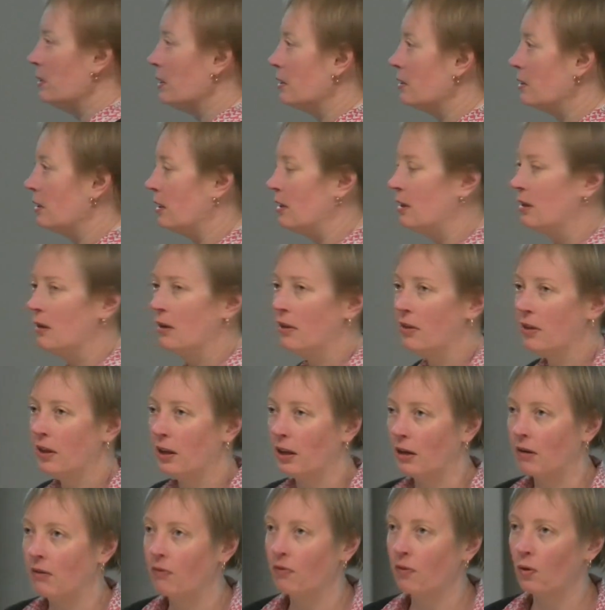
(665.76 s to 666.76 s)
me sit and
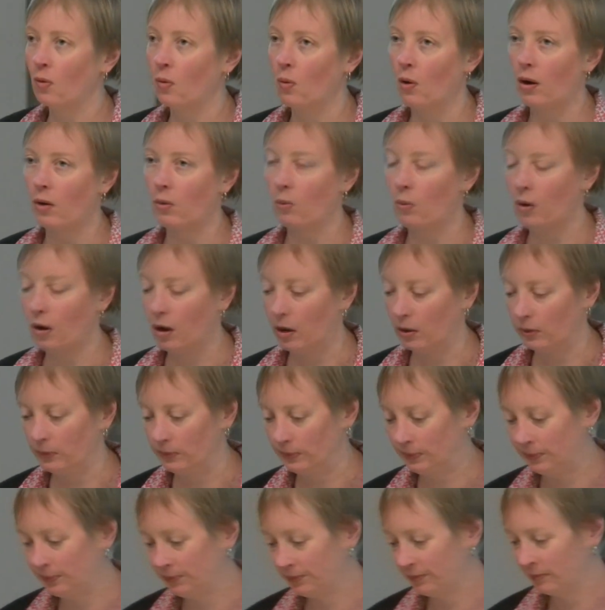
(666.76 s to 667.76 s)
think for quite a while.
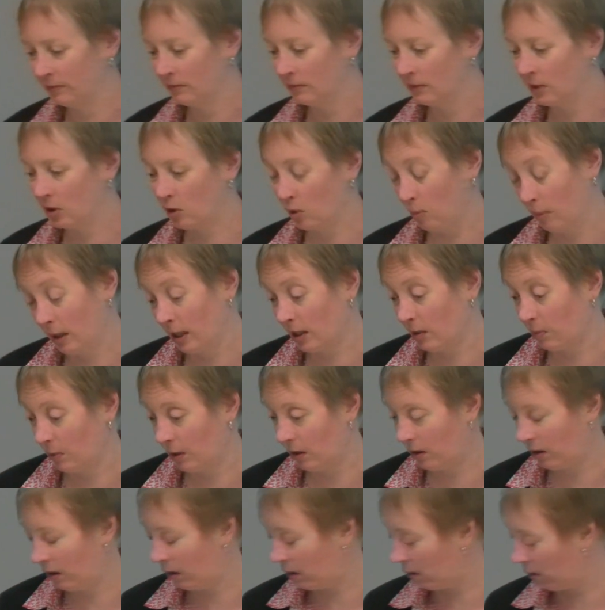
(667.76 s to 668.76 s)
Still makes
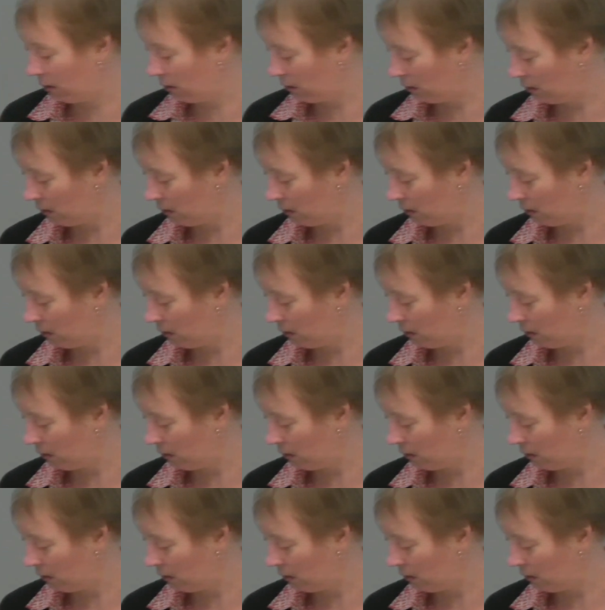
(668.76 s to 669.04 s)
me think.